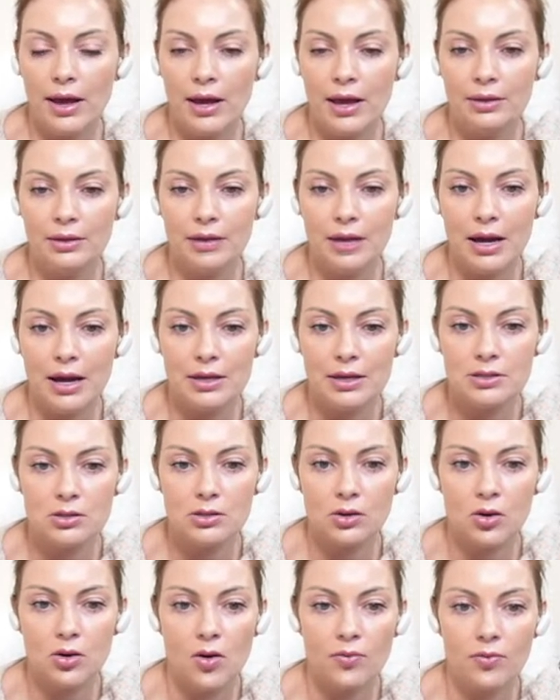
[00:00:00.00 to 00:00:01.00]
and
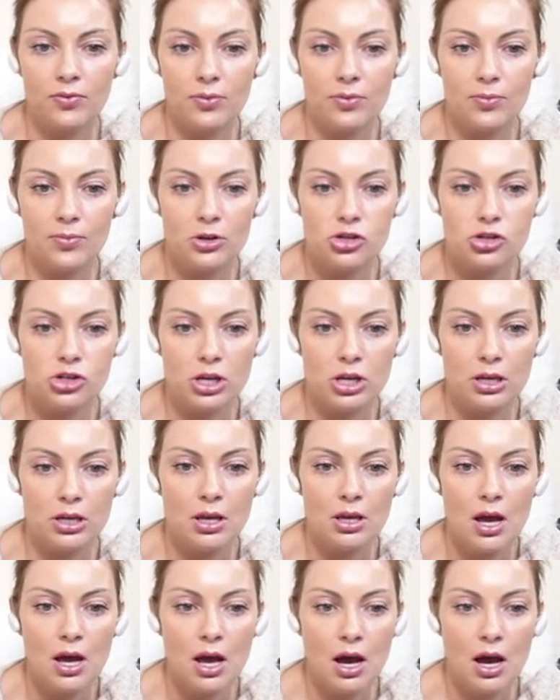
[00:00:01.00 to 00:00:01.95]
ice coffee machine.